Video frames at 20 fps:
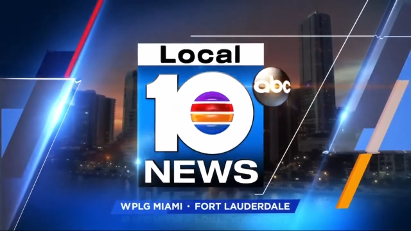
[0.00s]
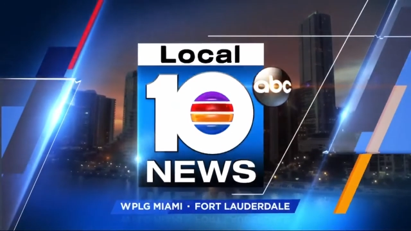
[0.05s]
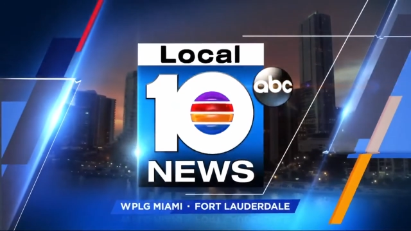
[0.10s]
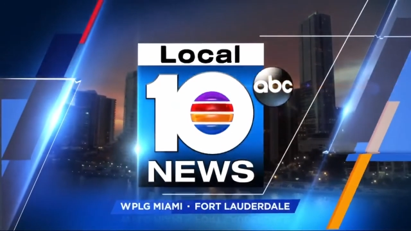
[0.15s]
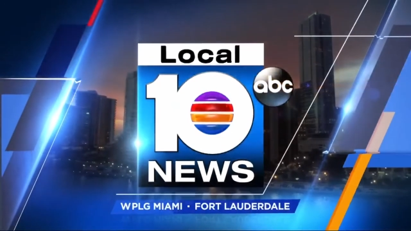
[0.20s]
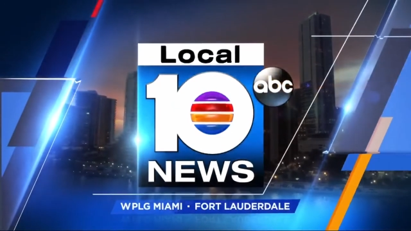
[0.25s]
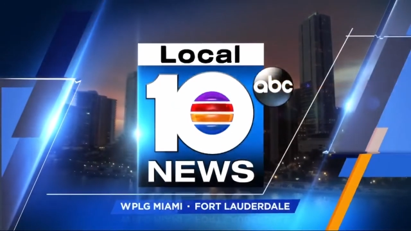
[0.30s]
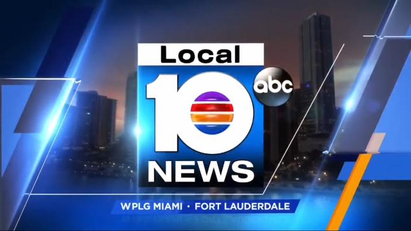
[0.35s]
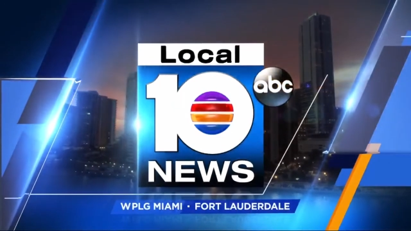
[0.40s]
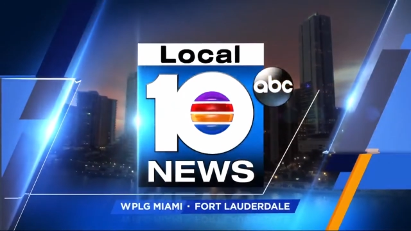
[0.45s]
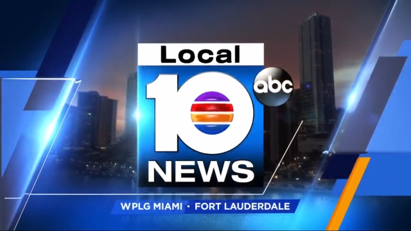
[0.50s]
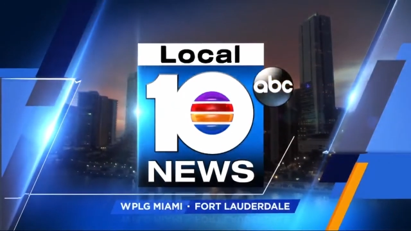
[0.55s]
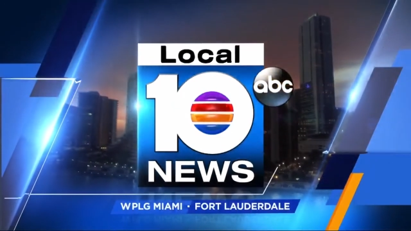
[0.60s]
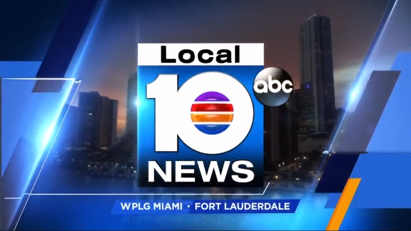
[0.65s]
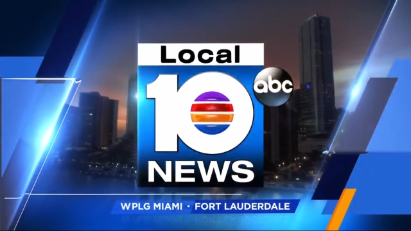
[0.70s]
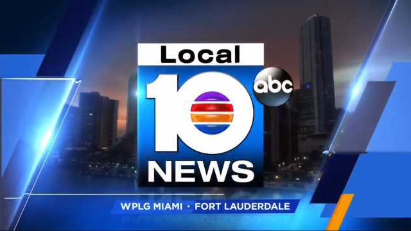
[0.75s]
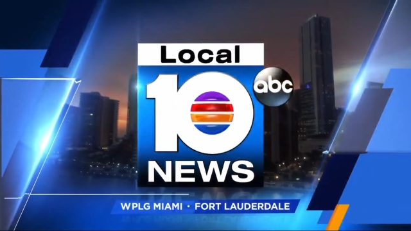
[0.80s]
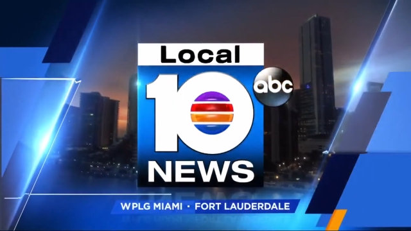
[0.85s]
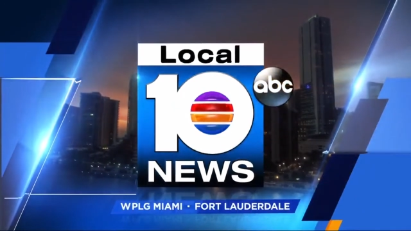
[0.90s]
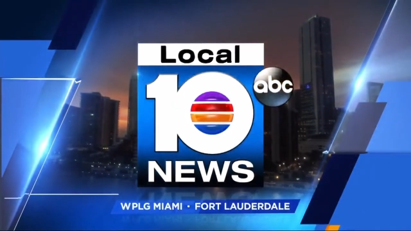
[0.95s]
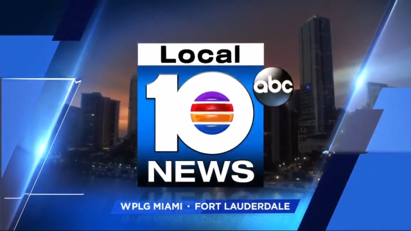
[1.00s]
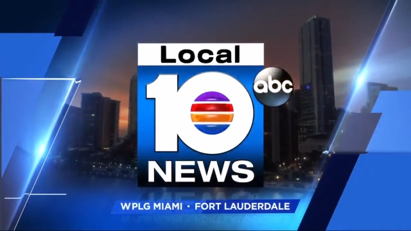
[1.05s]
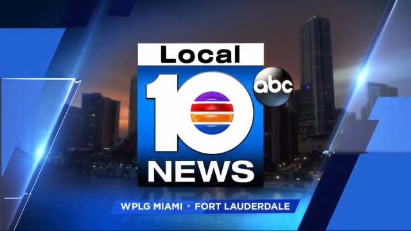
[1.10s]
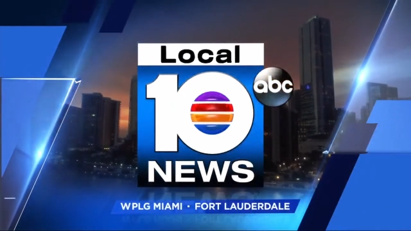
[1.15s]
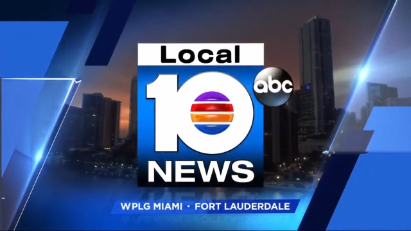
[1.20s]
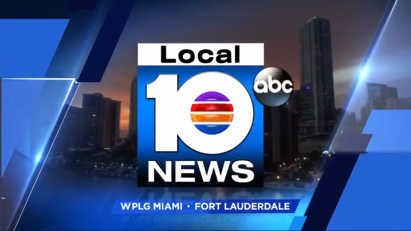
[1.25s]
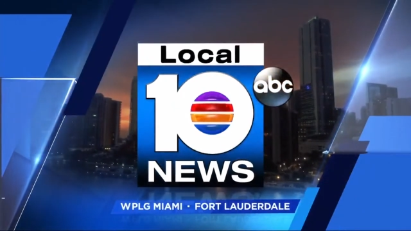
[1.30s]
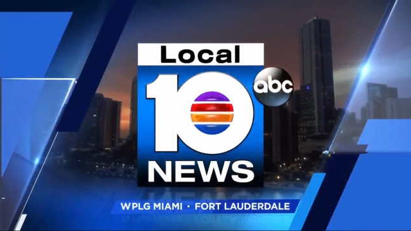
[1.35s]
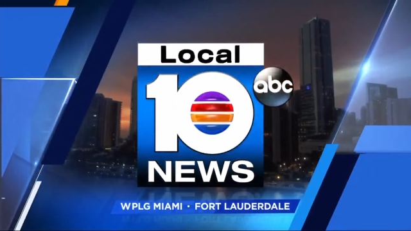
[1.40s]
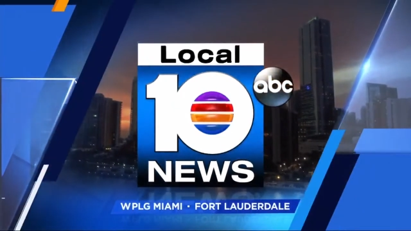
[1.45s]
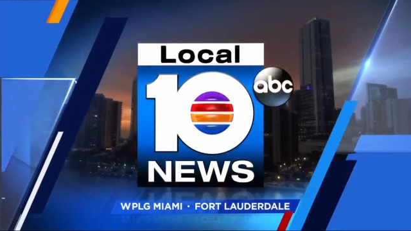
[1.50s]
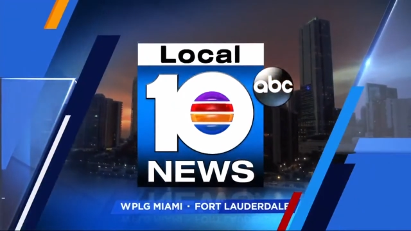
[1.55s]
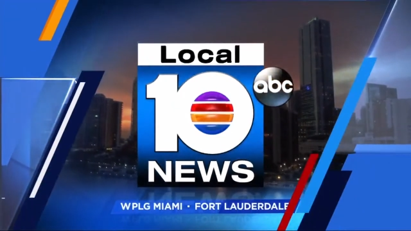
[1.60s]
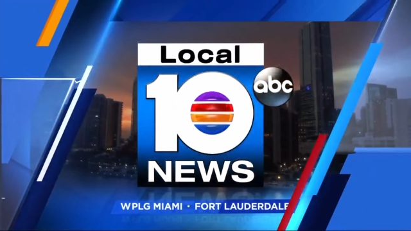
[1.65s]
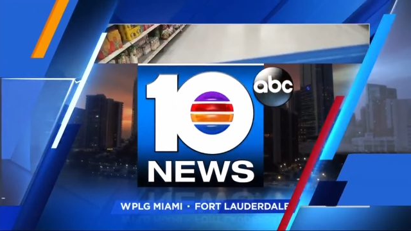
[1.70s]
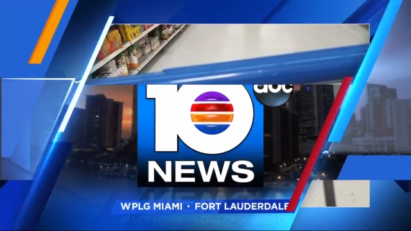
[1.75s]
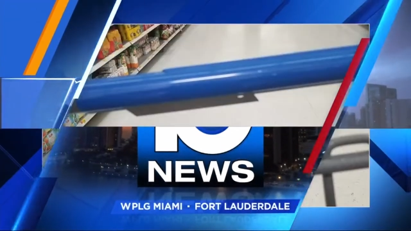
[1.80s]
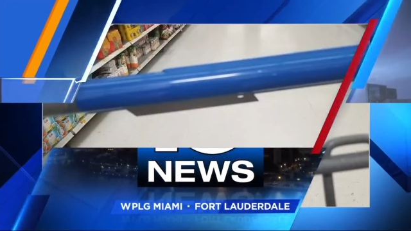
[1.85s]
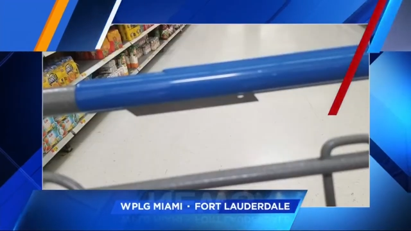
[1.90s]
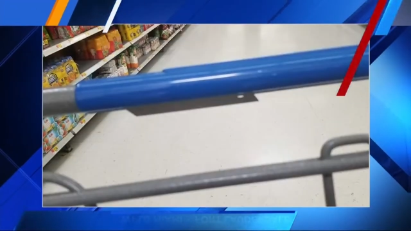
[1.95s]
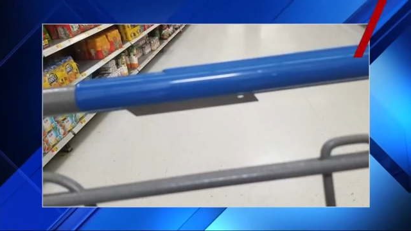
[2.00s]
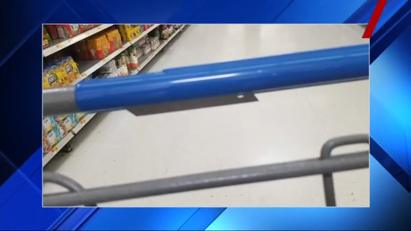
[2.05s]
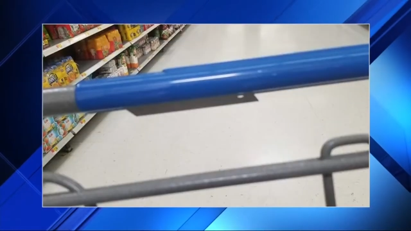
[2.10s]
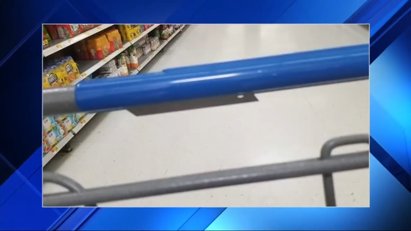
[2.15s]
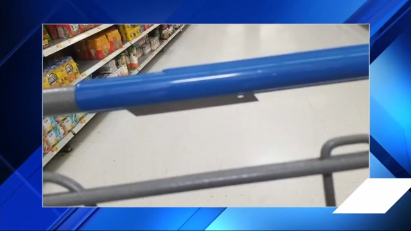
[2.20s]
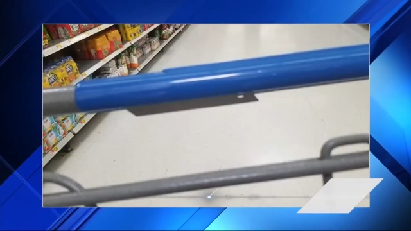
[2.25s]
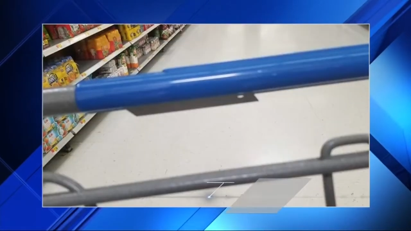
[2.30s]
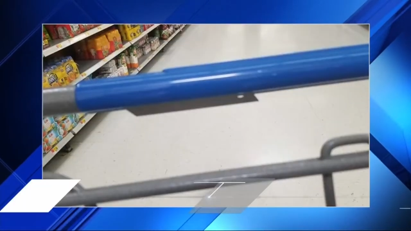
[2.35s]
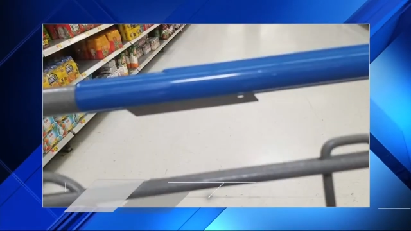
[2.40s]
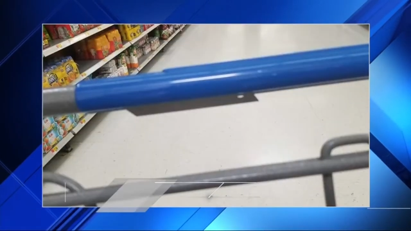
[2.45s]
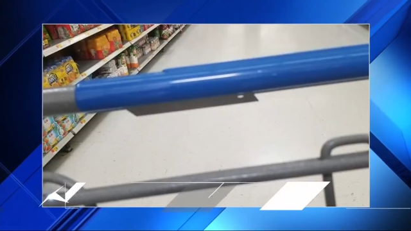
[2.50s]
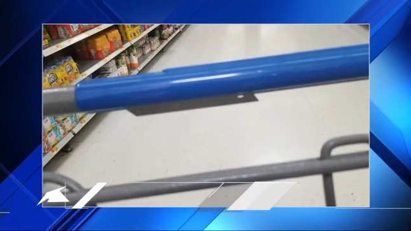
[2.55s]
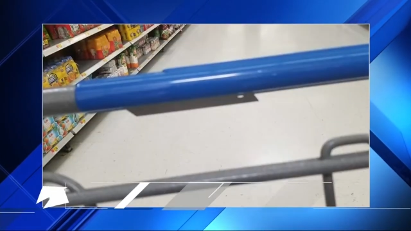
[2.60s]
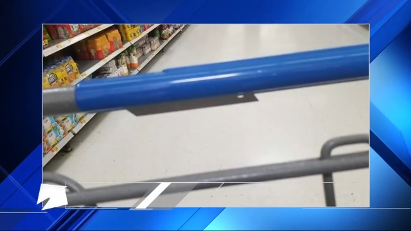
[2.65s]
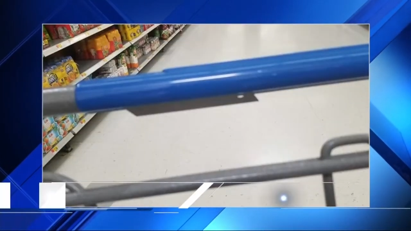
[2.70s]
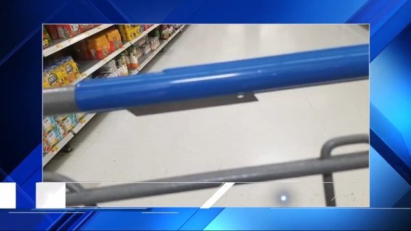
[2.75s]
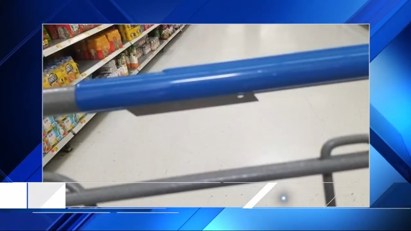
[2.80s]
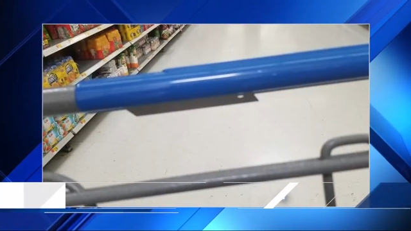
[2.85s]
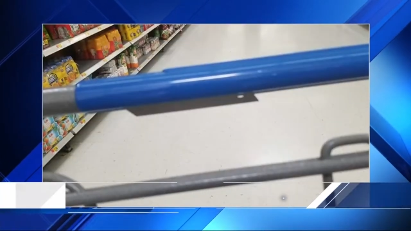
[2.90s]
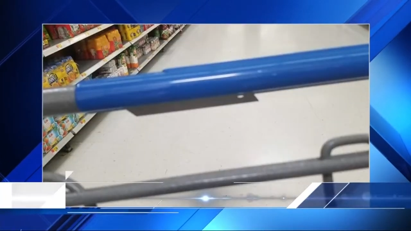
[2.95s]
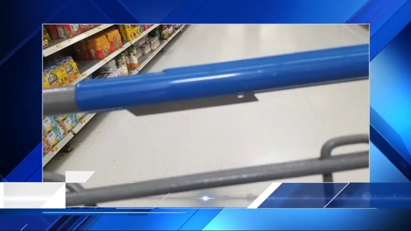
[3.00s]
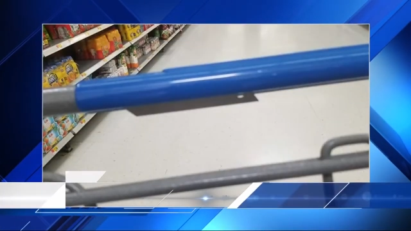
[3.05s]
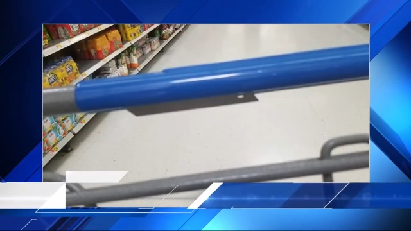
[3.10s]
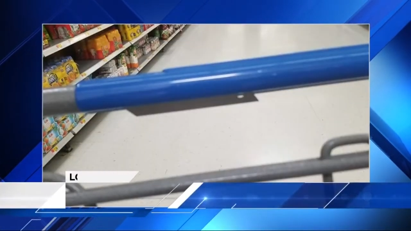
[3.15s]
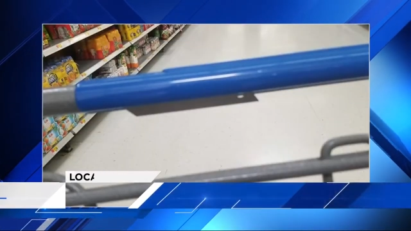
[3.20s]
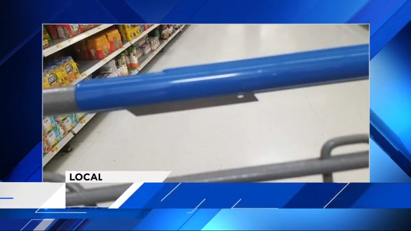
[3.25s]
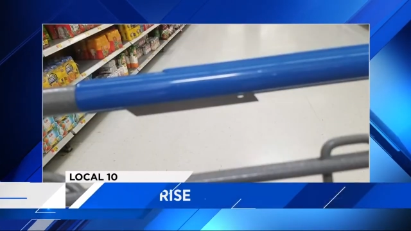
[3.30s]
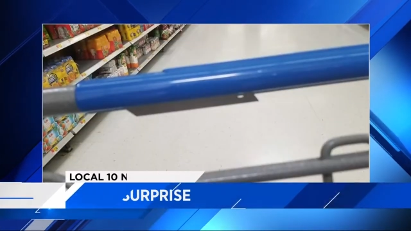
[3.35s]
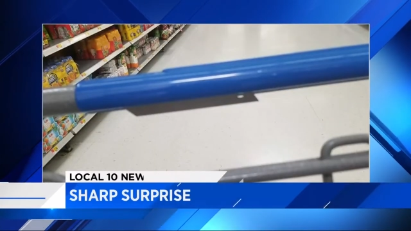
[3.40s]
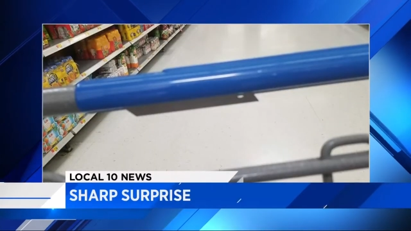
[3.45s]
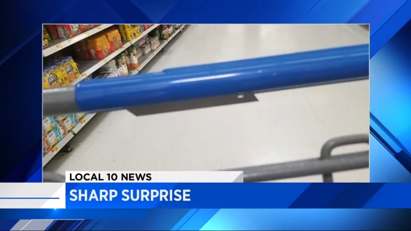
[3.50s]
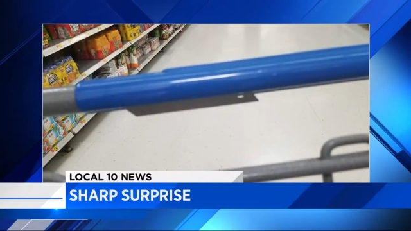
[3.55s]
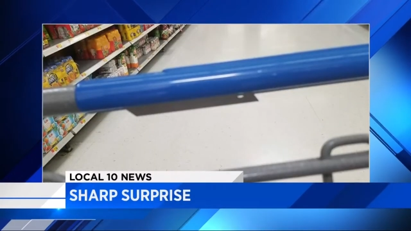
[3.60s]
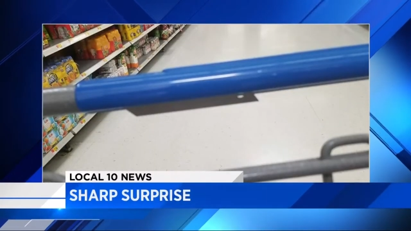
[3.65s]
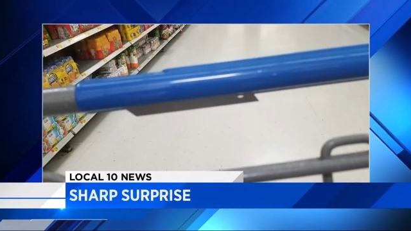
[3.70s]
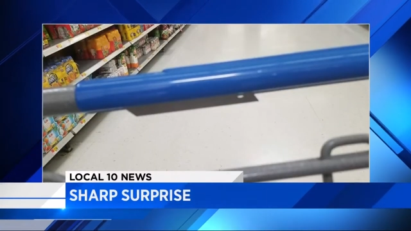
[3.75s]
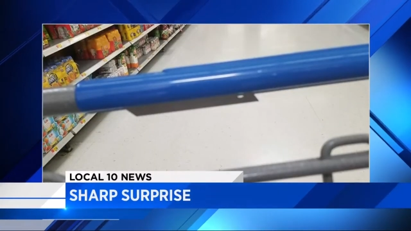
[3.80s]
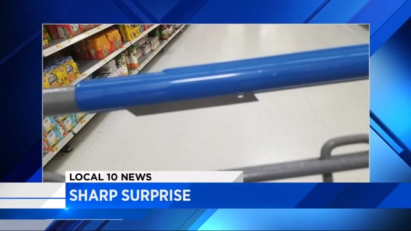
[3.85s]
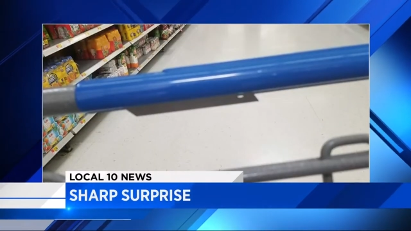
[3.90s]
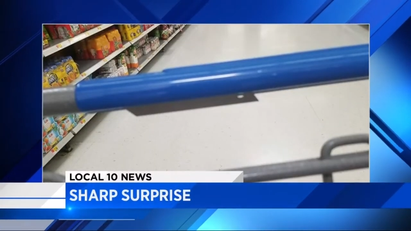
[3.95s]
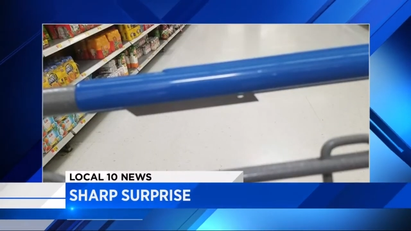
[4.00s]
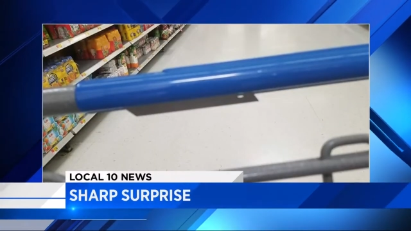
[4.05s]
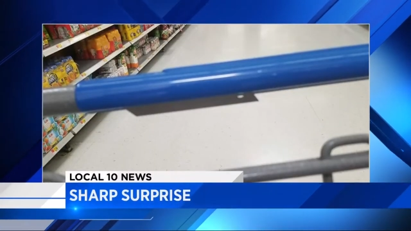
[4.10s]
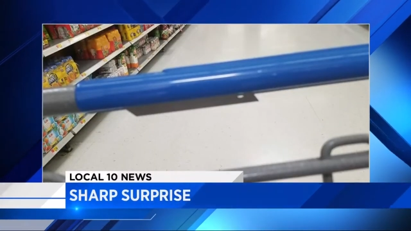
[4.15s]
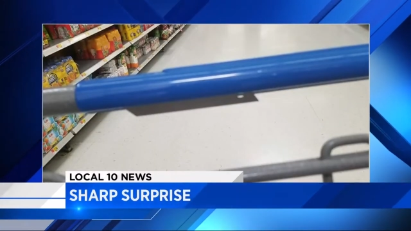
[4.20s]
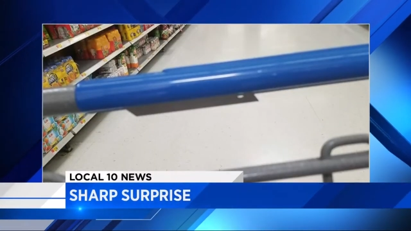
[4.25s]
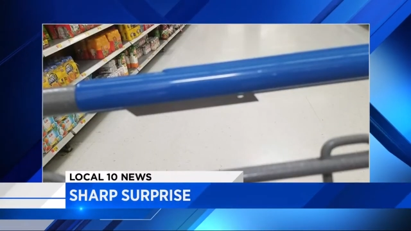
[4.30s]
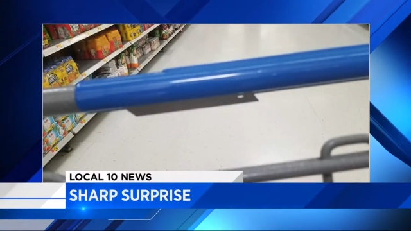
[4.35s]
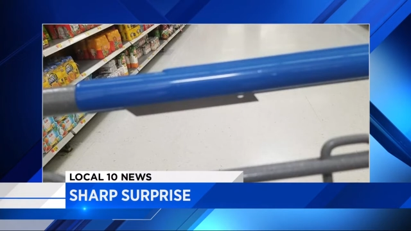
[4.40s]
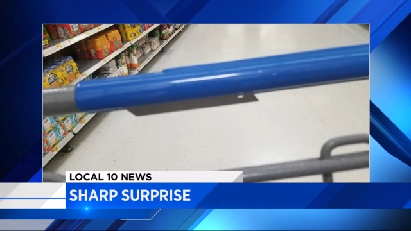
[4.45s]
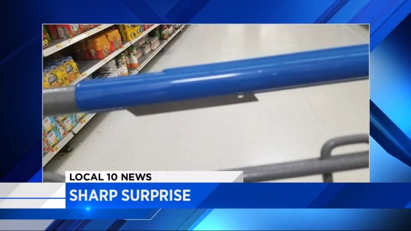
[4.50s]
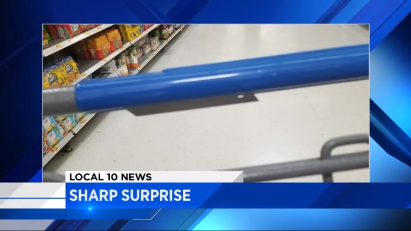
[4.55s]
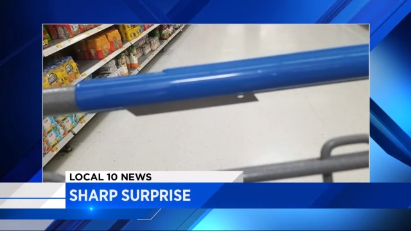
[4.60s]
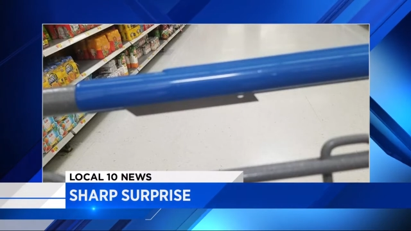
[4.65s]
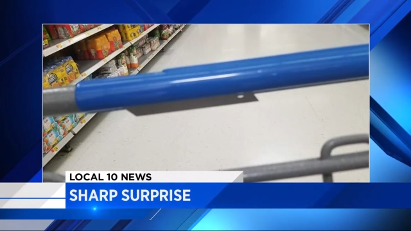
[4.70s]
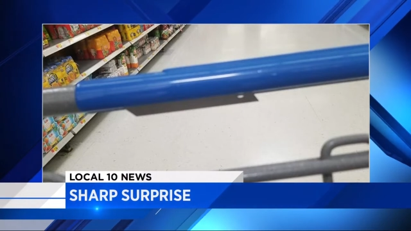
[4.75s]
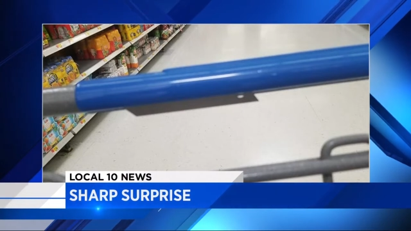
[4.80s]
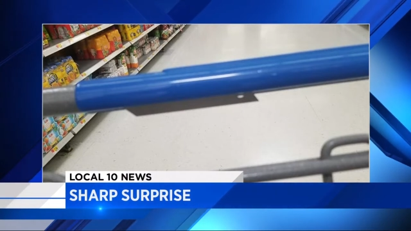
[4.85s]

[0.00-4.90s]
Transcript: Nobody's mouth can be seen.